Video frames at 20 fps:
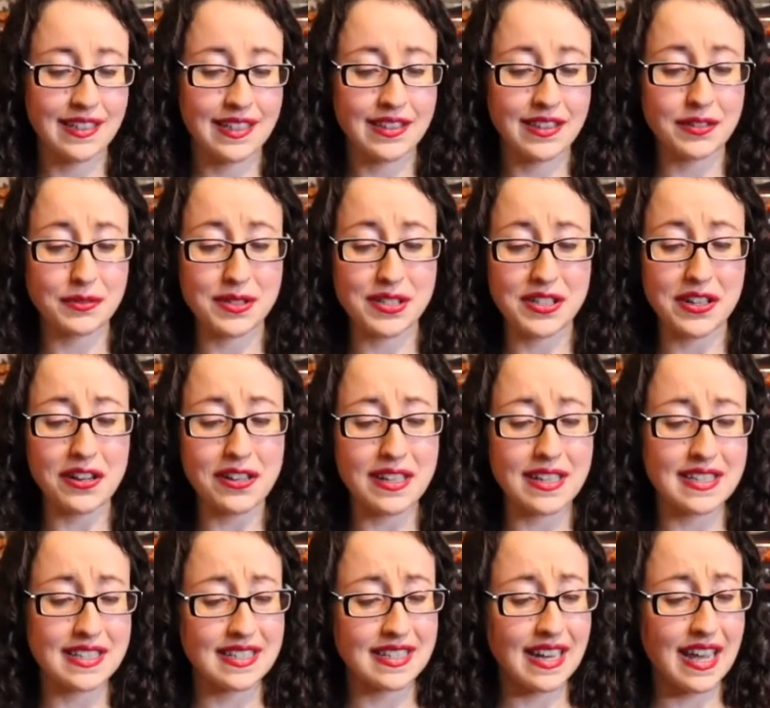The result
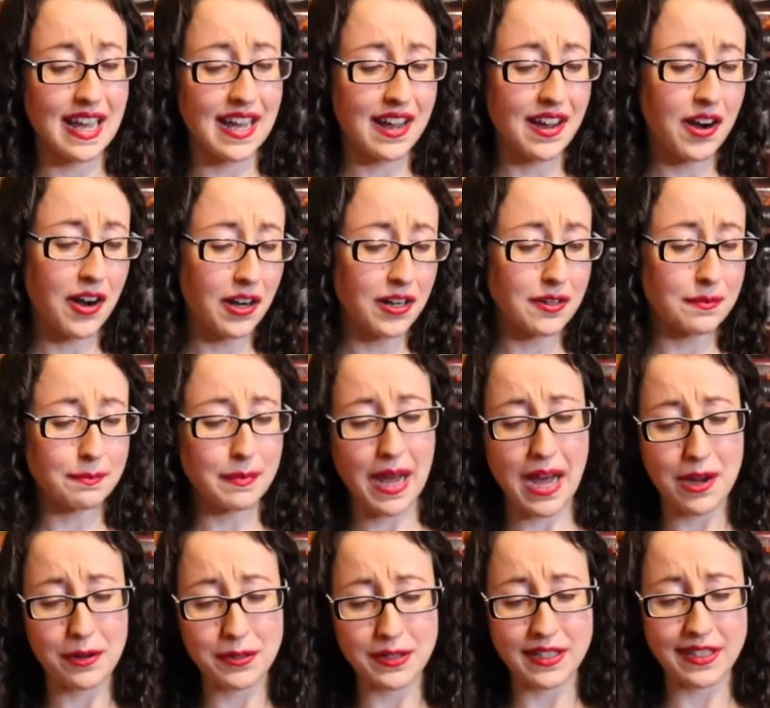is an
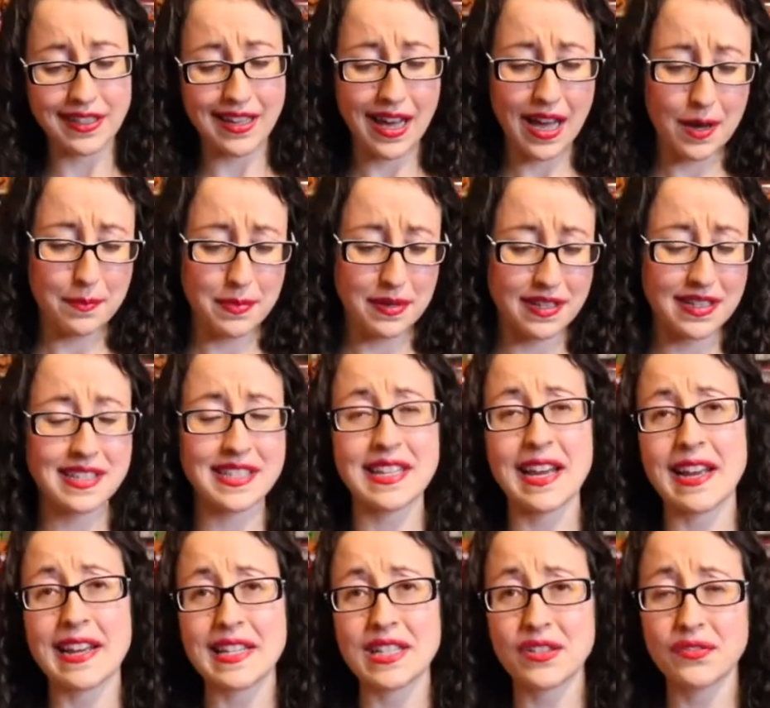heart-pounding epic
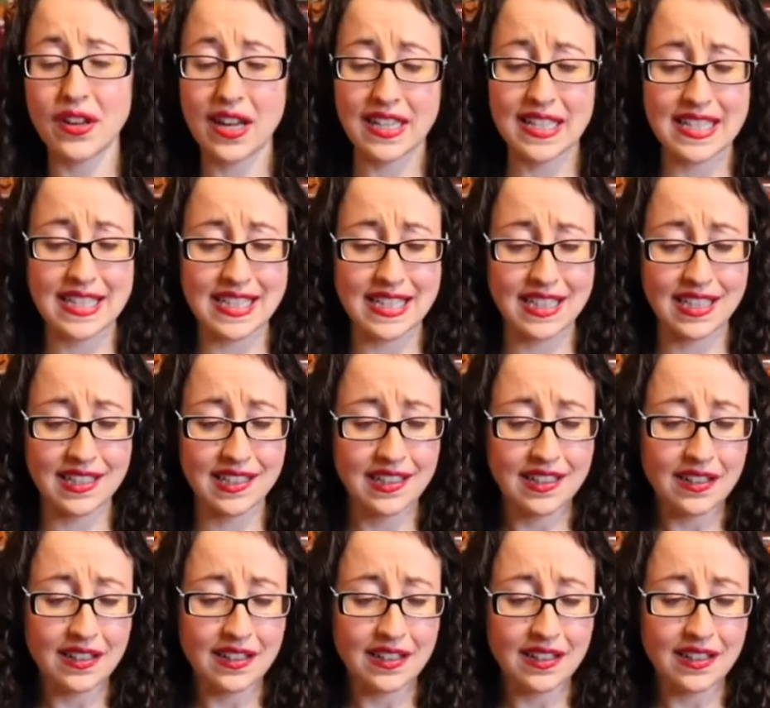science fantasy